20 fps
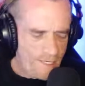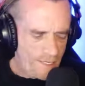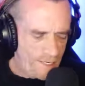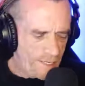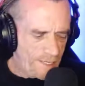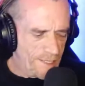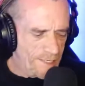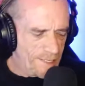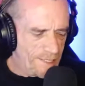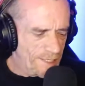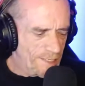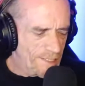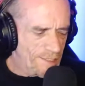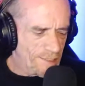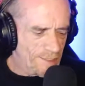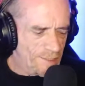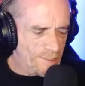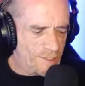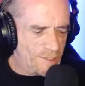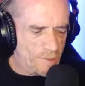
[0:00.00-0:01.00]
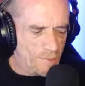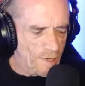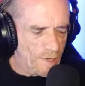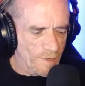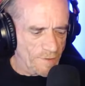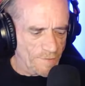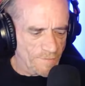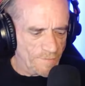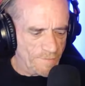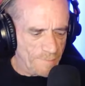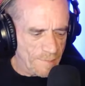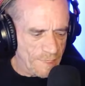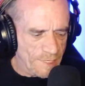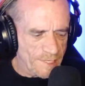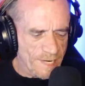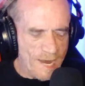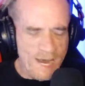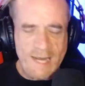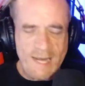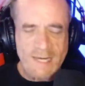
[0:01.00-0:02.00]
it is 12
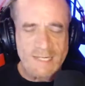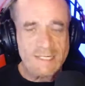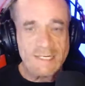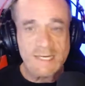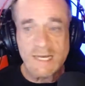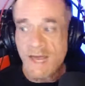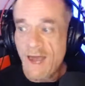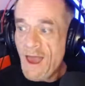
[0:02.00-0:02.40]
midnight.